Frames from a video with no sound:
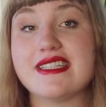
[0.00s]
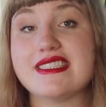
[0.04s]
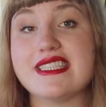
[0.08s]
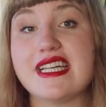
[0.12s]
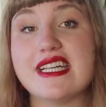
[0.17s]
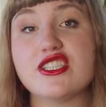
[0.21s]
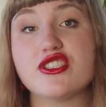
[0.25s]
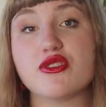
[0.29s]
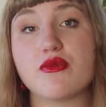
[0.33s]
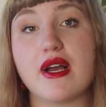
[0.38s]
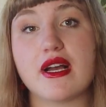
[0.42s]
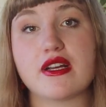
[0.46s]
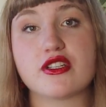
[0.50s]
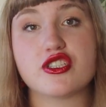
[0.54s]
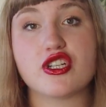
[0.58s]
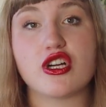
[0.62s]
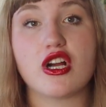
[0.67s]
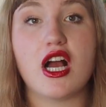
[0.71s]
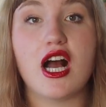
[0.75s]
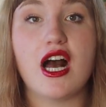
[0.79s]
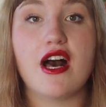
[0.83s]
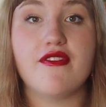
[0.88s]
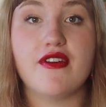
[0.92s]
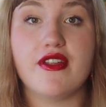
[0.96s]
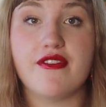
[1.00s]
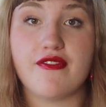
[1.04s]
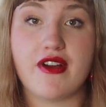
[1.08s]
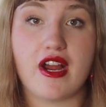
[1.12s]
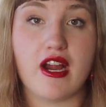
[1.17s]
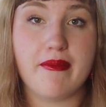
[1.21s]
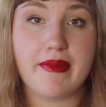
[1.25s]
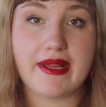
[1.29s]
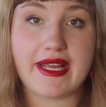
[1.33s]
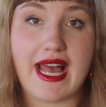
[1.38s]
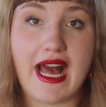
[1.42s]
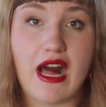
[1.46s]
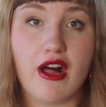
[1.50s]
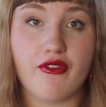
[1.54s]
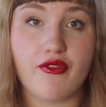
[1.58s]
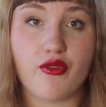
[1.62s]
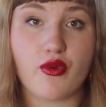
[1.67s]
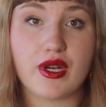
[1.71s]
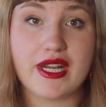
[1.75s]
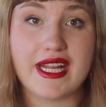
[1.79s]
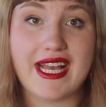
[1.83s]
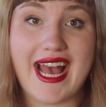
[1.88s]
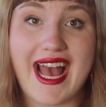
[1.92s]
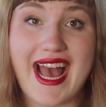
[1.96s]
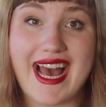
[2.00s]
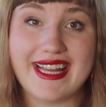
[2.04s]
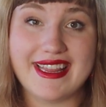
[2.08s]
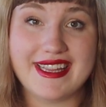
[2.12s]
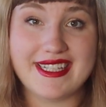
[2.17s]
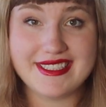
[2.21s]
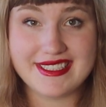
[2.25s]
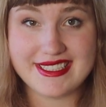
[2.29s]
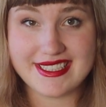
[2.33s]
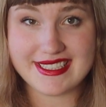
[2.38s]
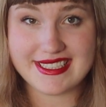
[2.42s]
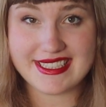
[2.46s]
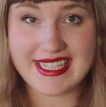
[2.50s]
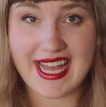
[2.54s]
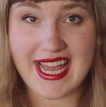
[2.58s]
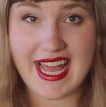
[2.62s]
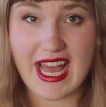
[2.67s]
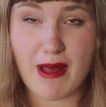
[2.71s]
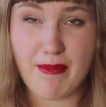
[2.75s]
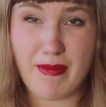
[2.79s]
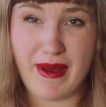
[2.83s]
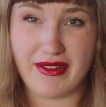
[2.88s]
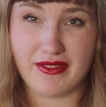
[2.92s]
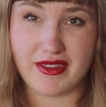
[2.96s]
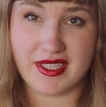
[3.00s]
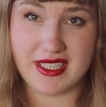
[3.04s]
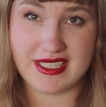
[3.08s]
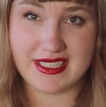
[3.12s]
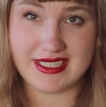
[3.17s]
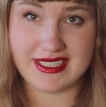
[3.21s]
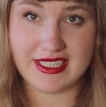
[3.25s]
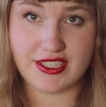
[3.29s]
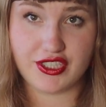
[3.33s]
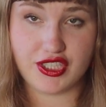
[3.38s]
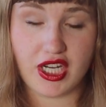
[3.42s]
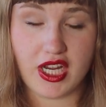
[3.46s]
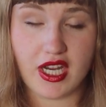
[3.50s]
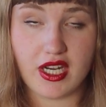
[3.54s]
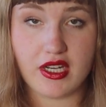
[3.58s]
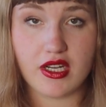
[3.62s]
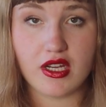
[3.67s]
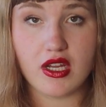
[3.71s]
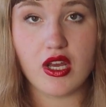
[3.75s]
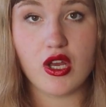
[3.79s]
The state director of Environment California had this to say about the decision.